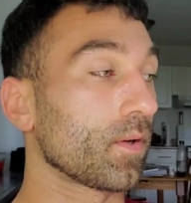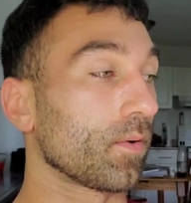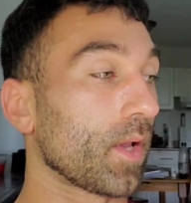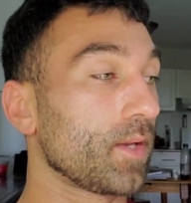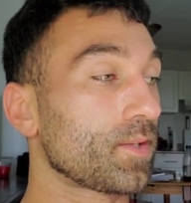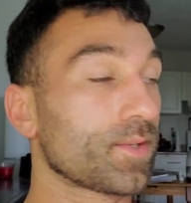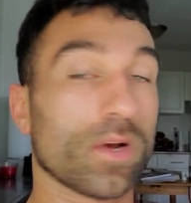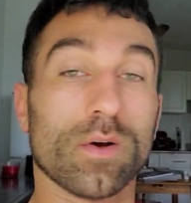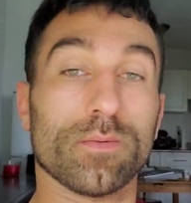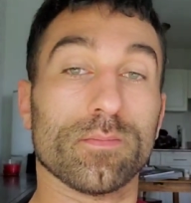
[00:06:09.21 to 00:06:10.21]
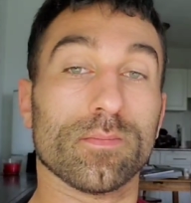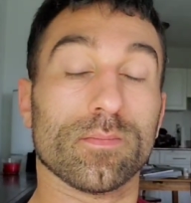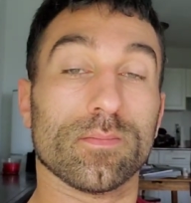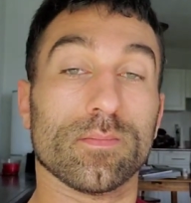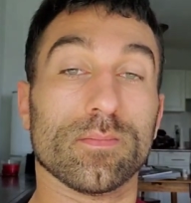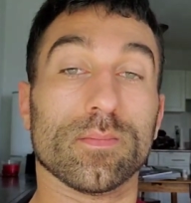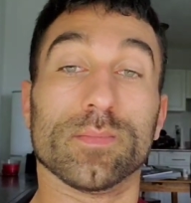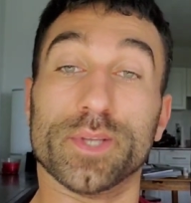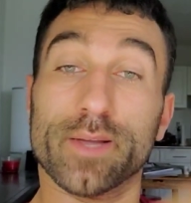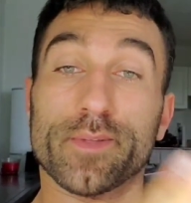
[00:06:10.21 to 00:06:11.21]
Okay, so
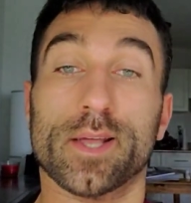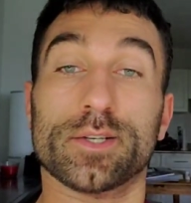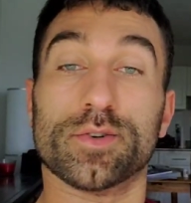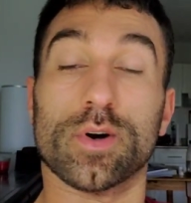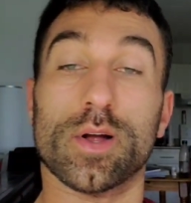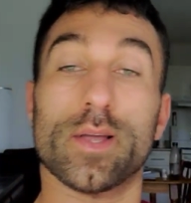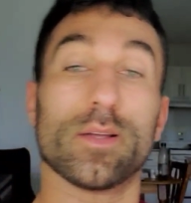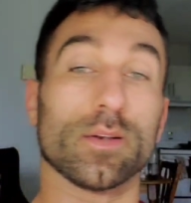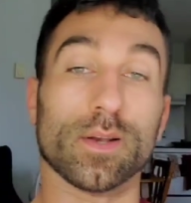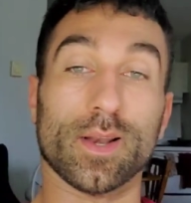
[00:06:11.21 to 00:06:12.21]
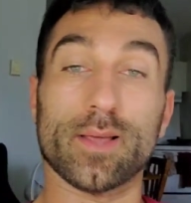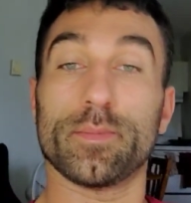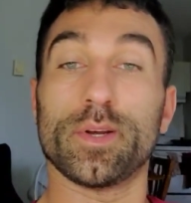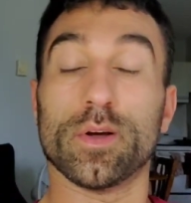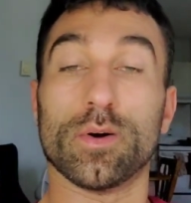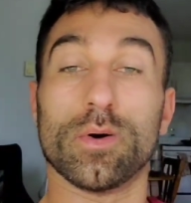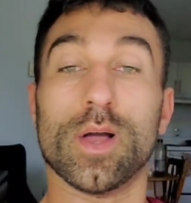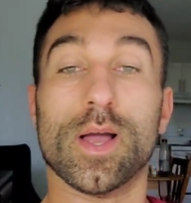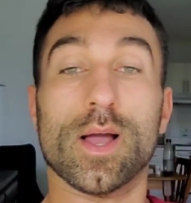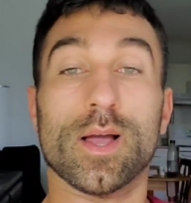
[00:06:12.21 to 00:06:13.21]
give that a try. Let me know
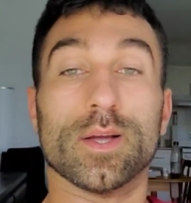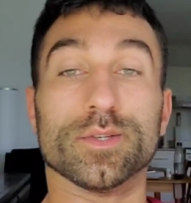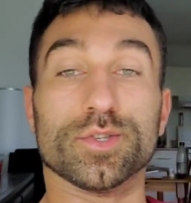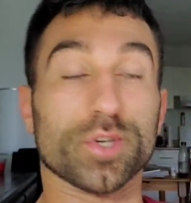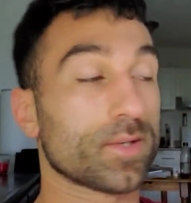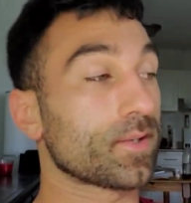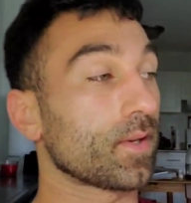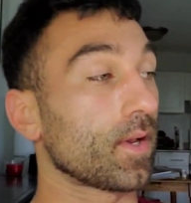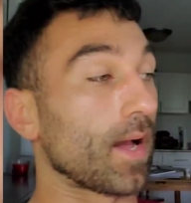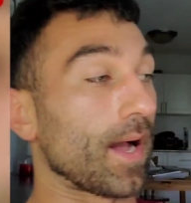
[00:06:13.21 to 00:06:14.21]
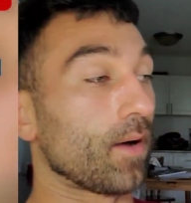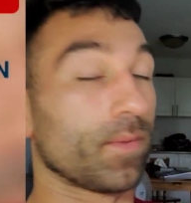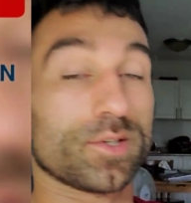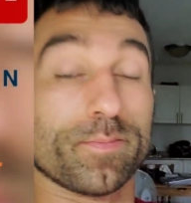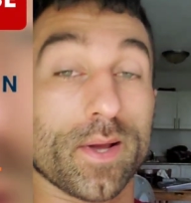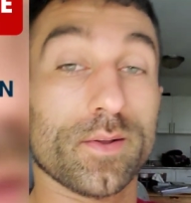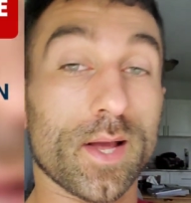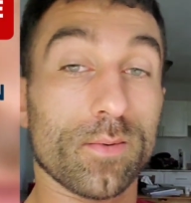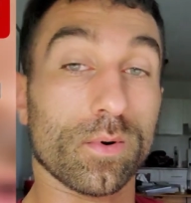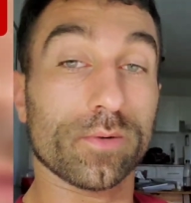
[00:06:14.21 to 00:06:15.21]
just how much better
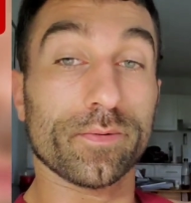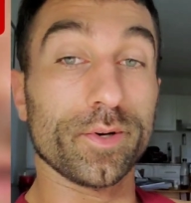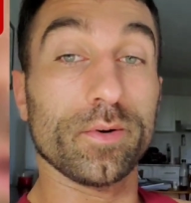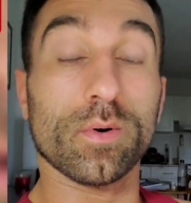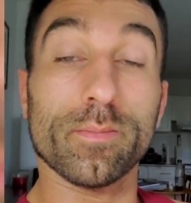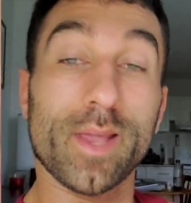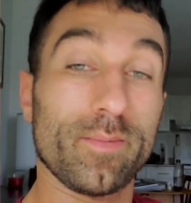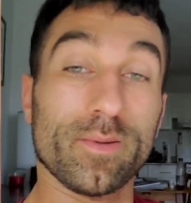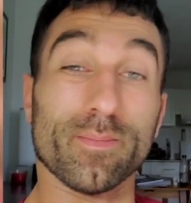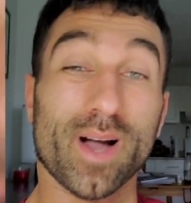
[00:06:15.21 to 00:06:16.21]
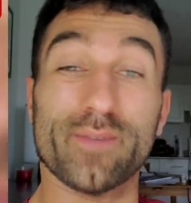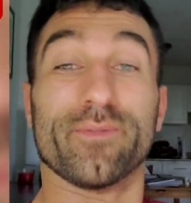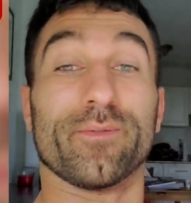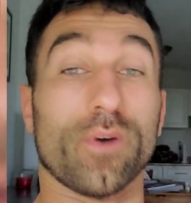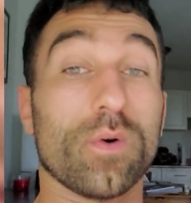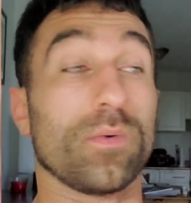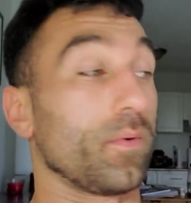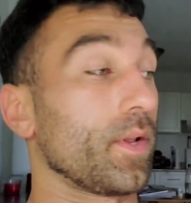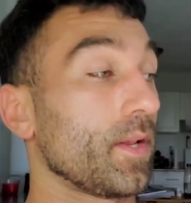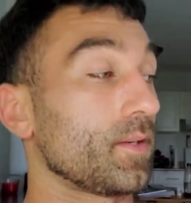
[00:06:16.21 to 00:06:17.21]
that worked for you, or maybe my
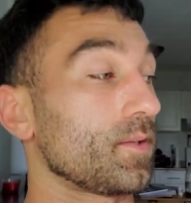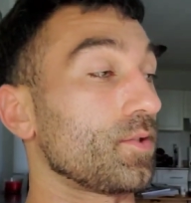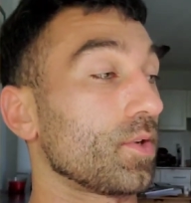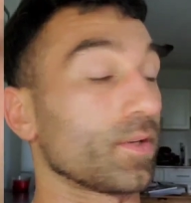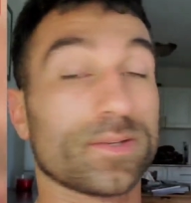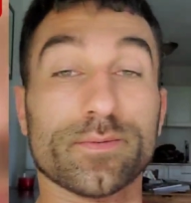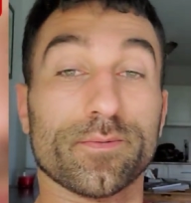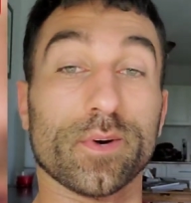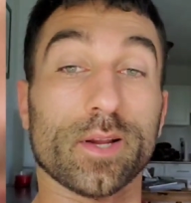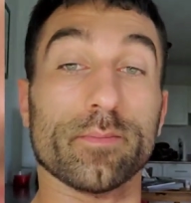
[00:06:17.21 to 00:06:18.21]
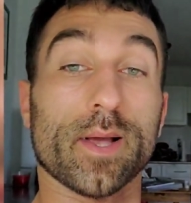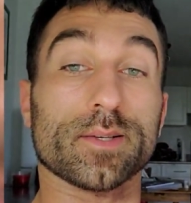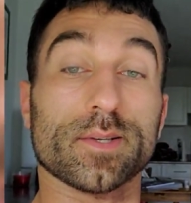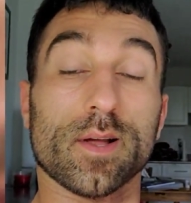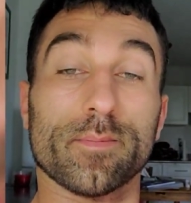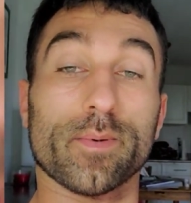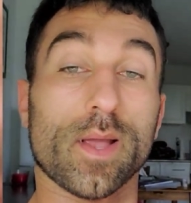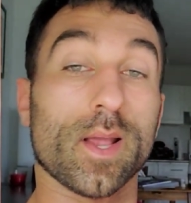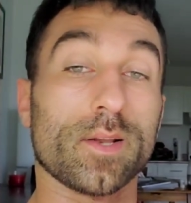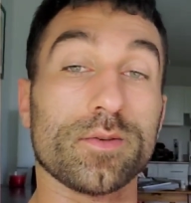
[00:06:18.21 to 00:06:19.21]
phone is just friggin' messed up
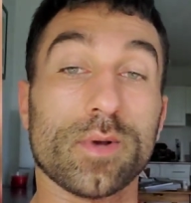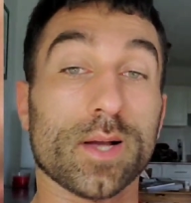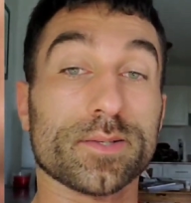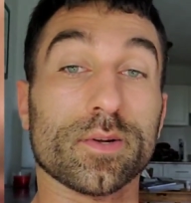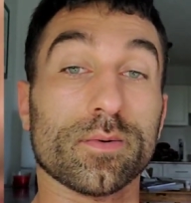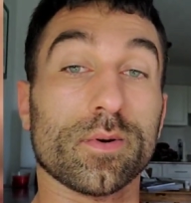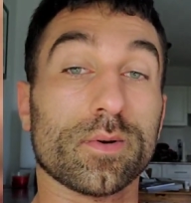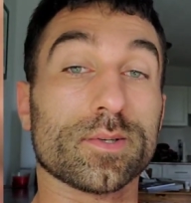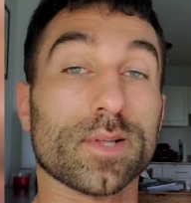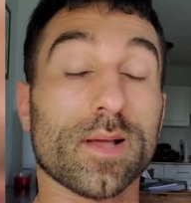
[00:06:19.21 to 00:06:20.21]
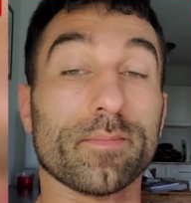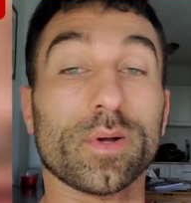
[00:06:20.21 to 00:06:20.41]
and you guys don't notice that.